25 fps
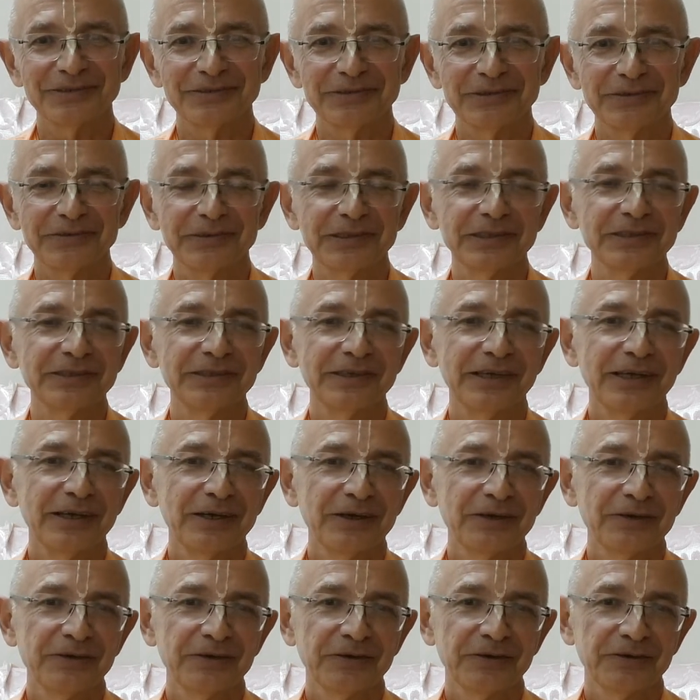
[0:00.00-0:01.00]
We will
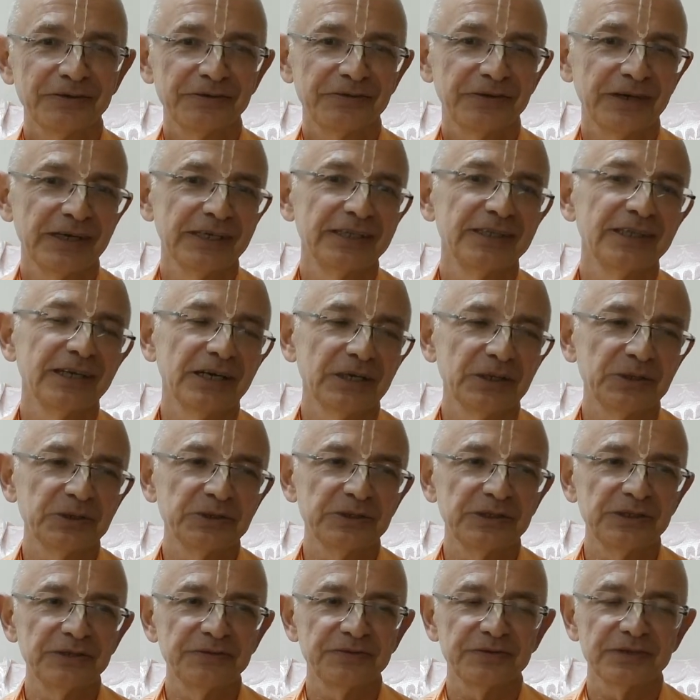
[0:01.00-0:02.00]
find
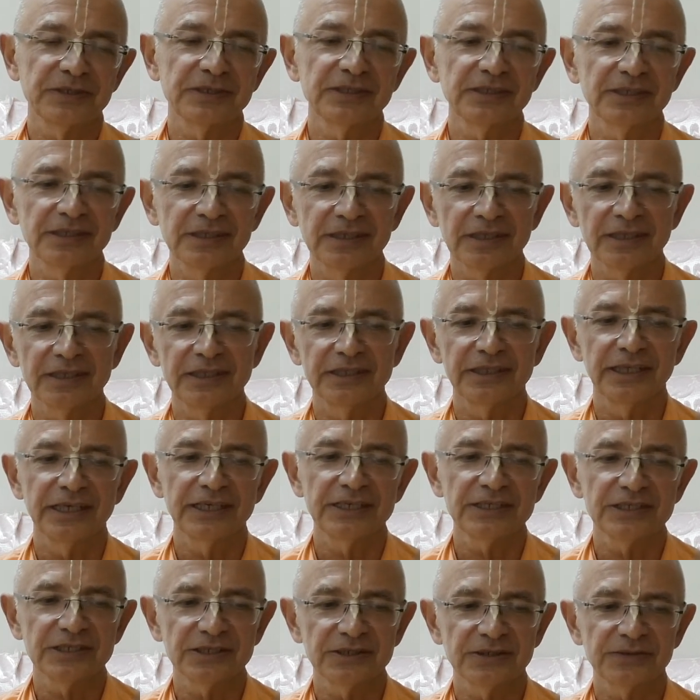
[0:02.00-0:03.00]
out different
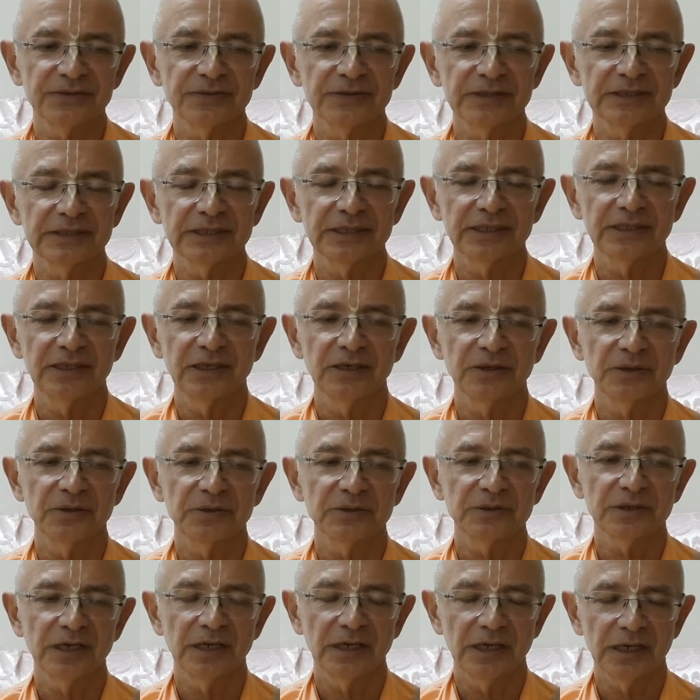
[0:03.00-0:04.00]
inclinations within our
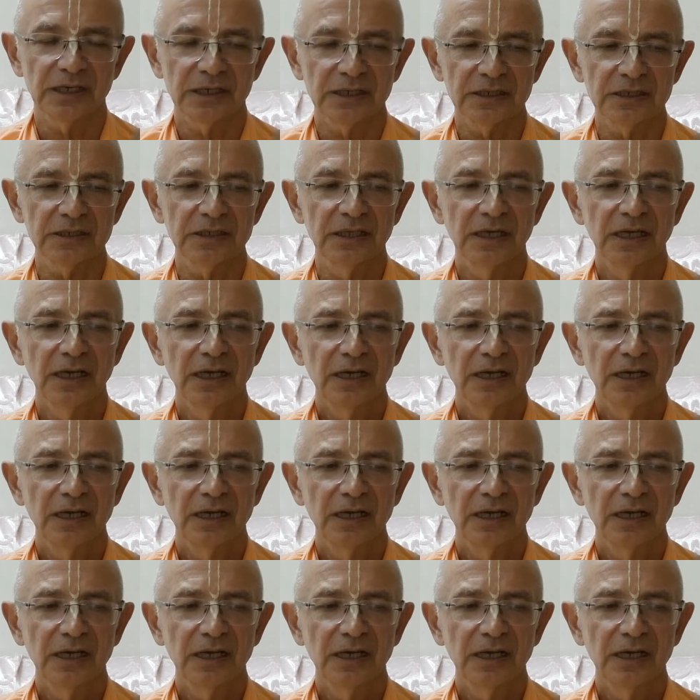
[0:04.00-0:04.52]
heart,